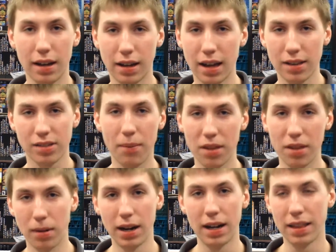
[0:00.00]
get some of the
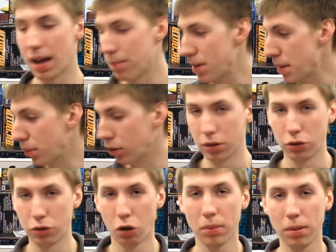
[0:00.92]
money that people who
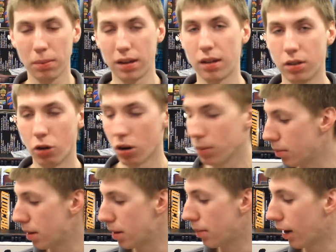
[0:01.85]
would
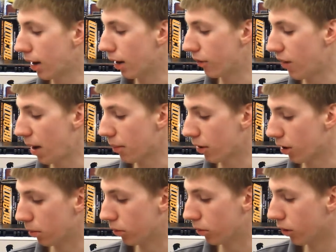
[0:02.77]
normally be buying
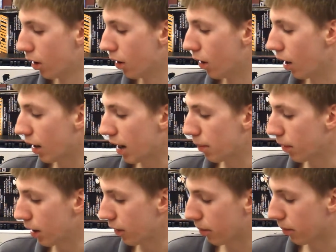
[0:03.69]
Famicoms get
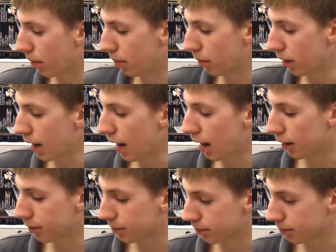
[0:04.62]
money from them. But yeah,